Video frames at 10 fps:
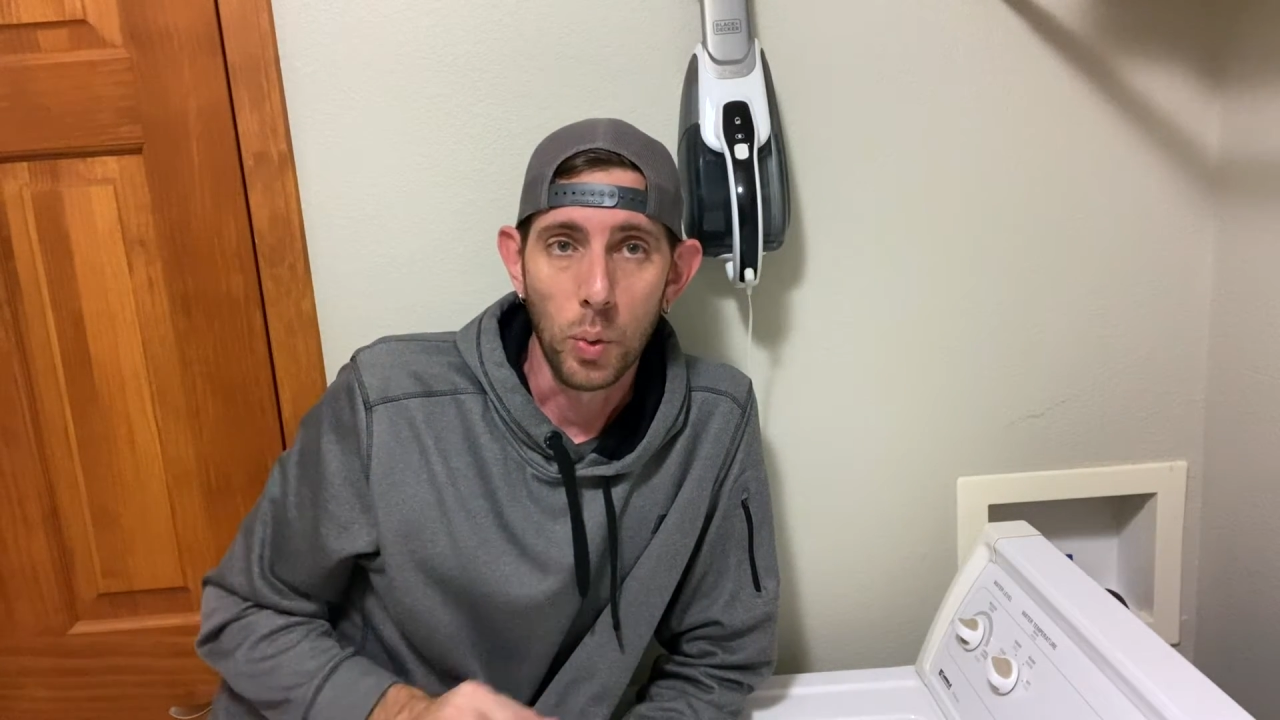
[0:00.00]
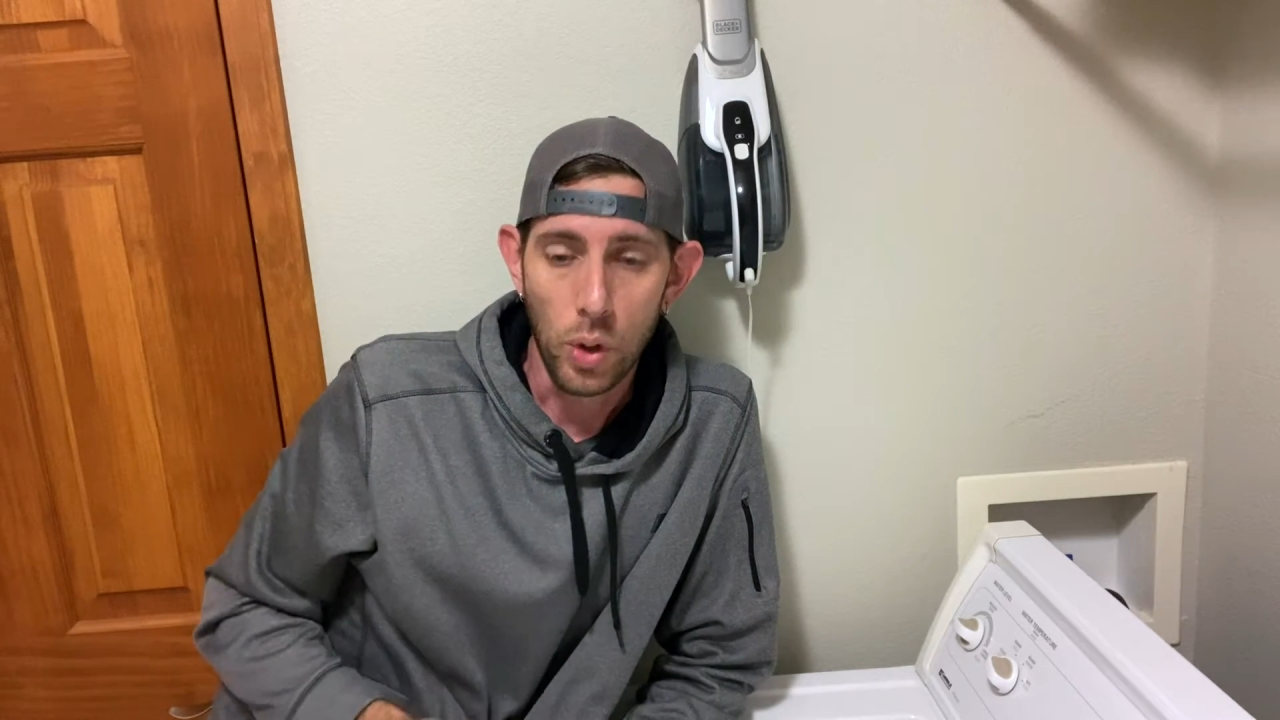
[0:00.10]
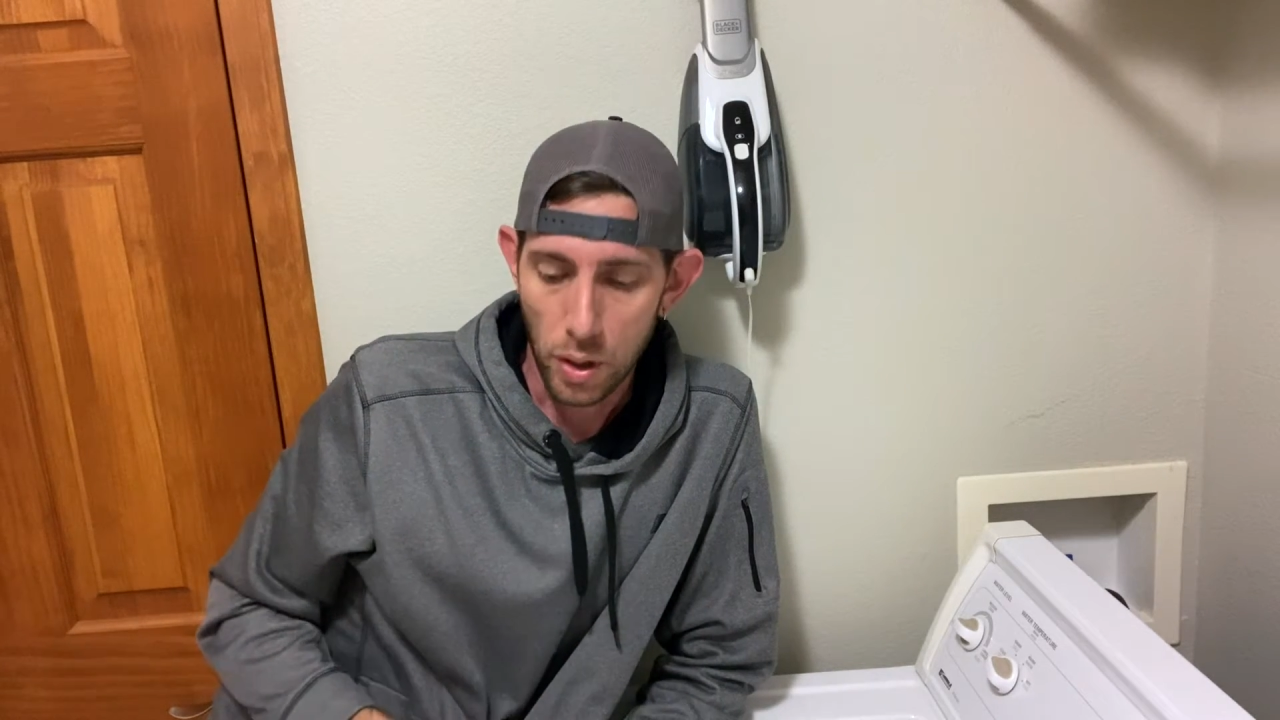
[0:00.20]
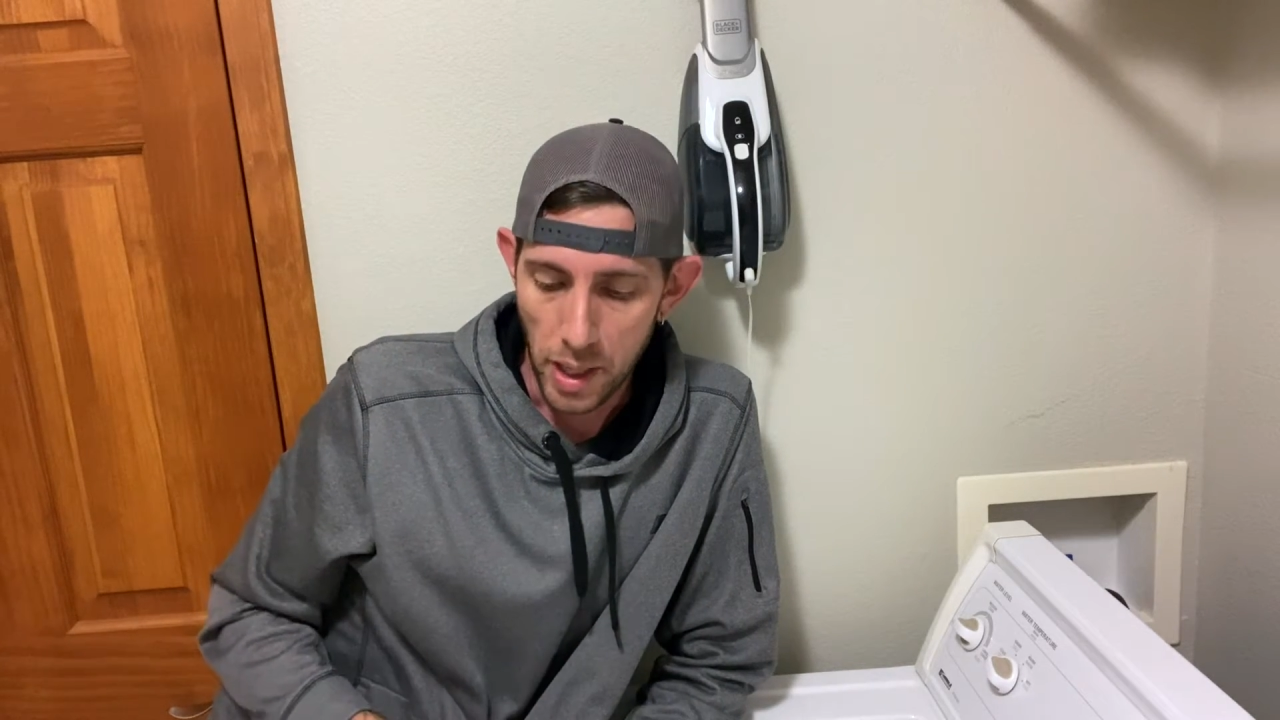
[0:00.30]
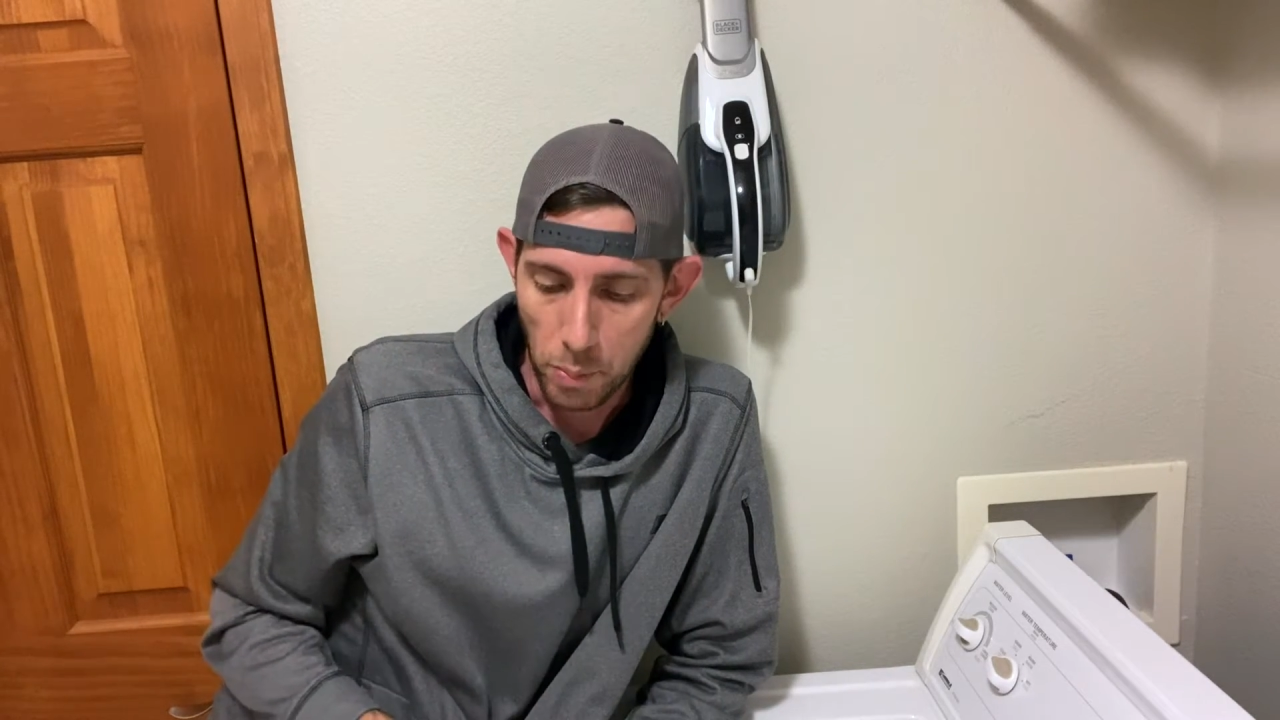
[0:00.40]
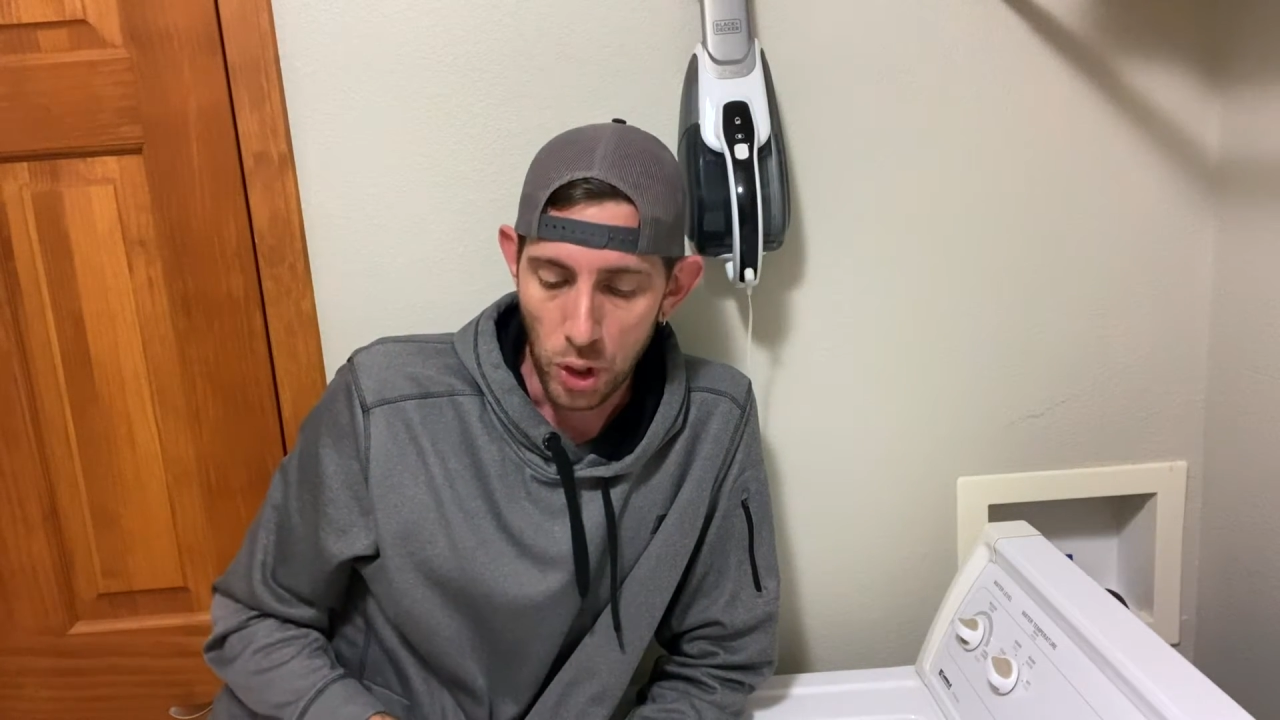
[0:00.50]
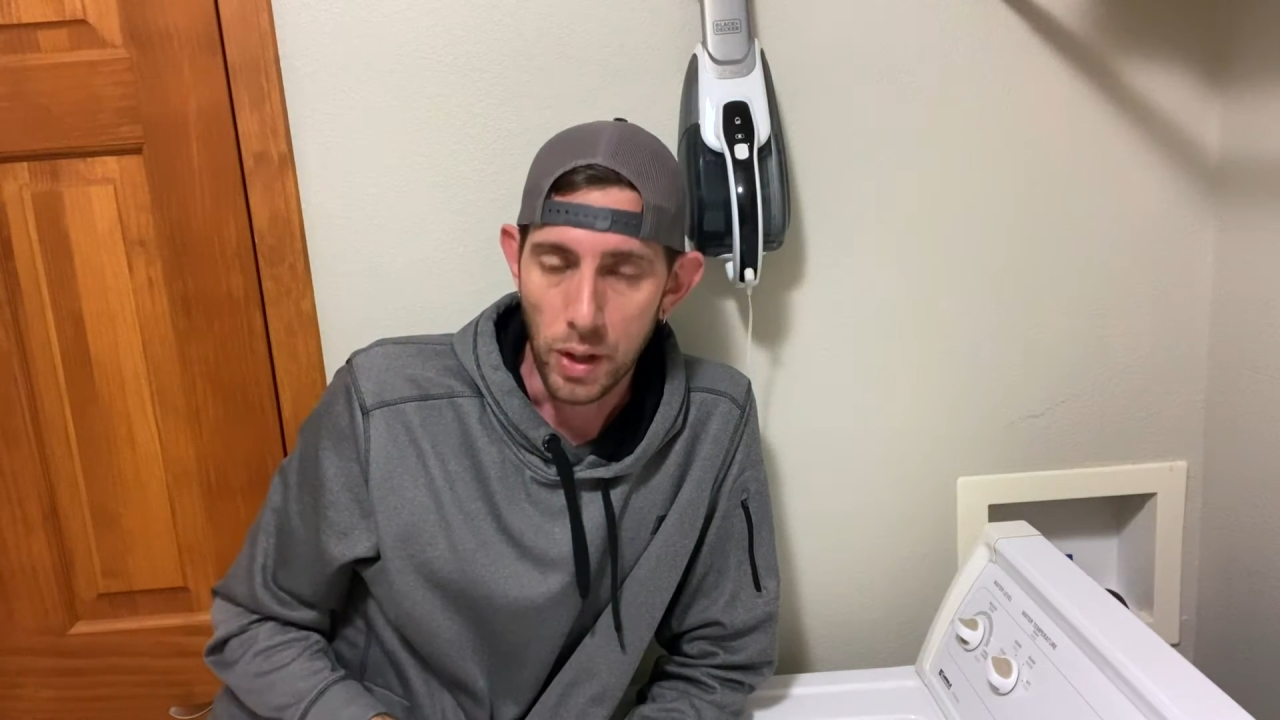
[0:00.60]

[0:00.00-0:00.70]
water hammer